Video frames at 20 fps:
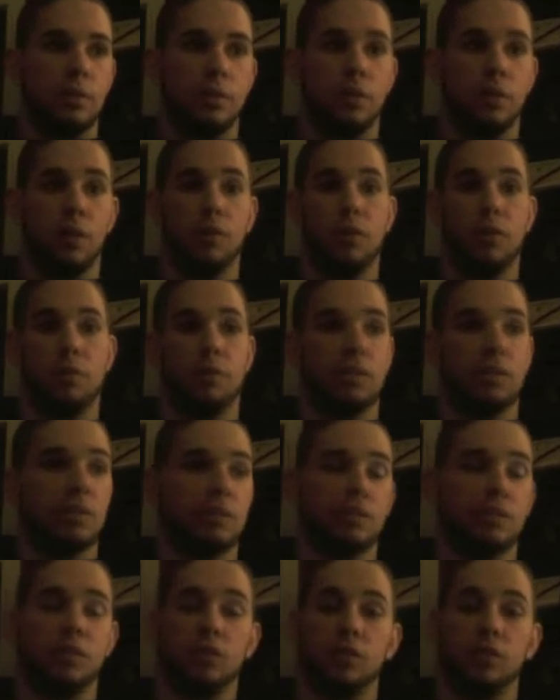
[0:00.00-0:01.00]
Lovie Smith
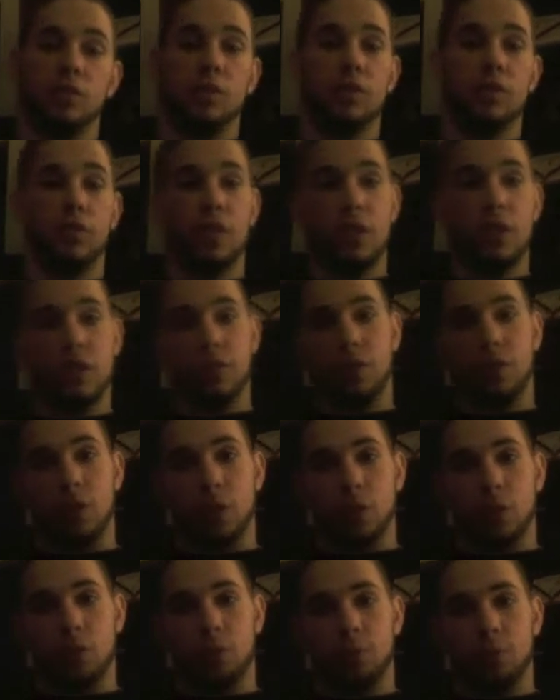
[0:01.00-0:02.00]
is a good defensive
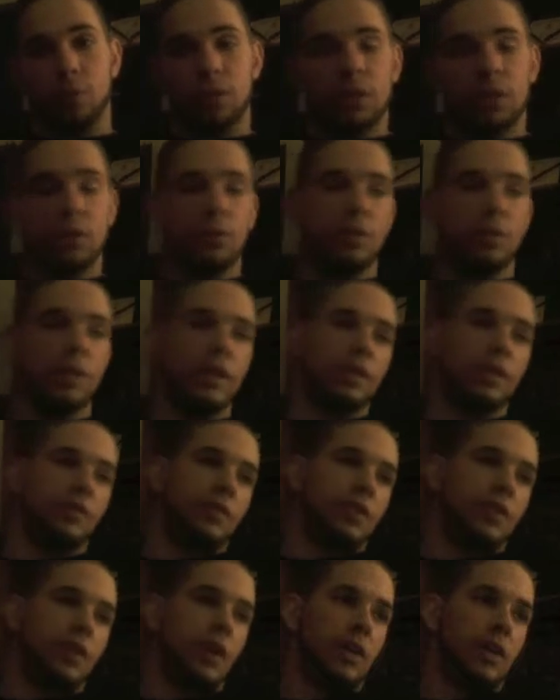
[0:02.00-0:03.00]
coach, but then who do you get
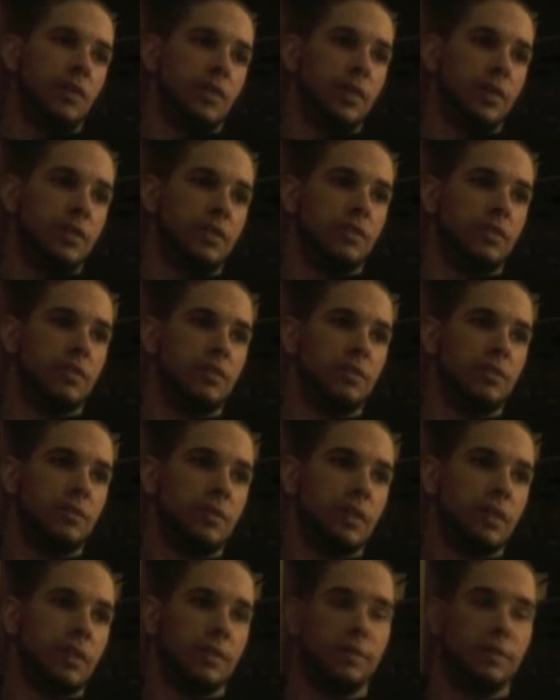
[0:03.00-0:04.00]
for the offense?
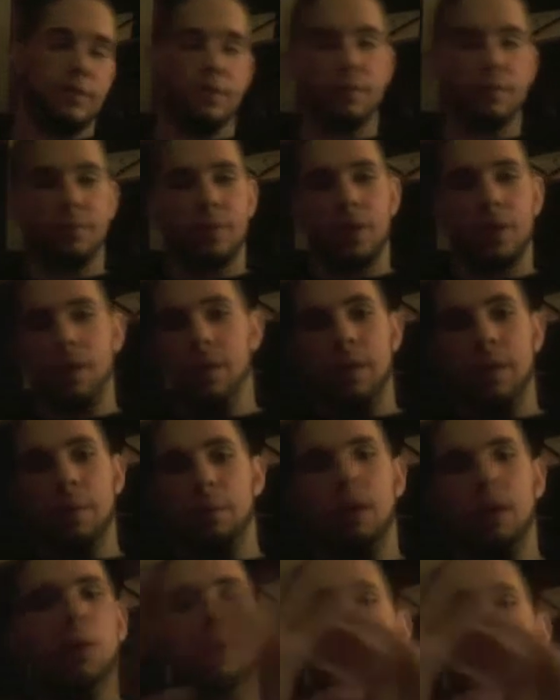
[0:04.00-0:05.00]

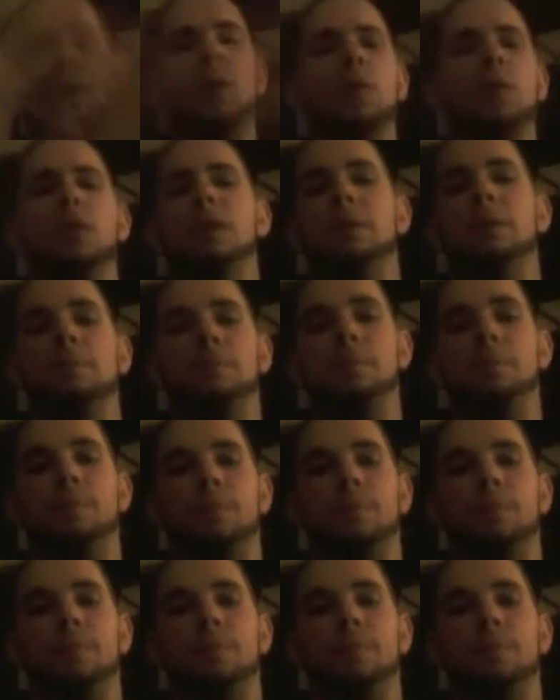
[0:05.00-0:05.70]
My only